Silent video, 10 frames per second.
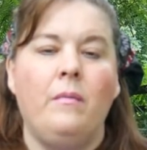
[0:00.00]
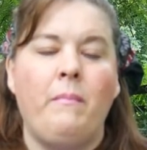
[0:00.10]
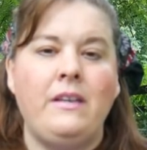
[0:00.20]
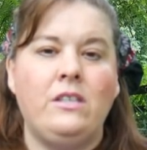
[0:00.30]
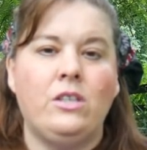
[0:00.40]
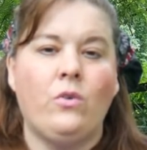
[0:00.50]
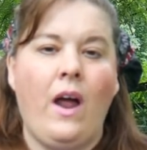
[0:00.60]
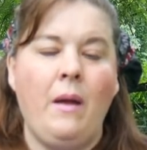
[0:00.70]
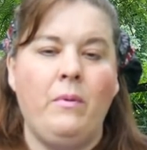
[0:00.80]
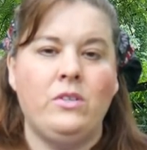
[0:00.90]
My
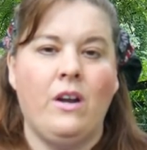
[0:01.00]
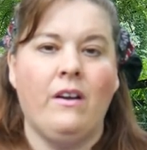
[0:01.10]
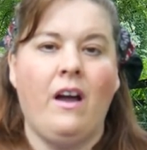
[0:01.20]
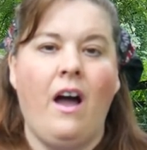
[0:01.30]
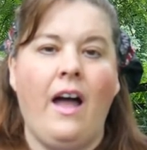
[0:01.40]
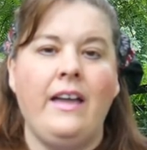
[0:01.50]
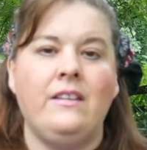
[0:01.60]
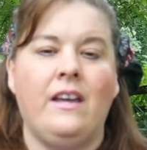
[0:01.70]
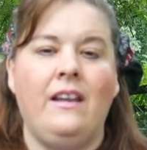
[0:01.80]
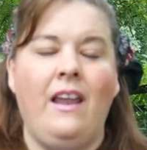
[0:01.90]
subscribers are
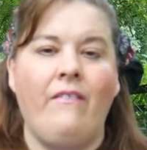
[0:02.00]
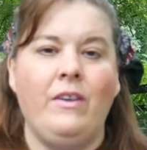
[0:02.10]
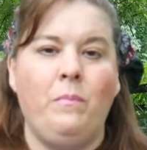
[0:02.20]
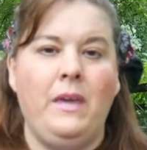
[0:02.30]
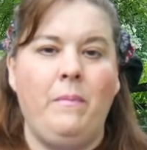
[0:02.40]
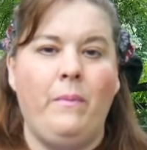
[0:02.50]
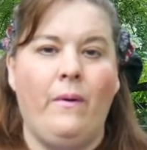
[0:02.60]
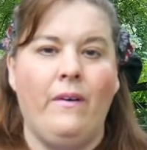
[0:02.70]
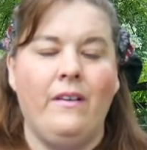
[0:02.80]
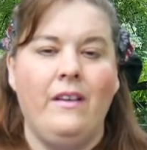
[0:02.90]
kind and loving people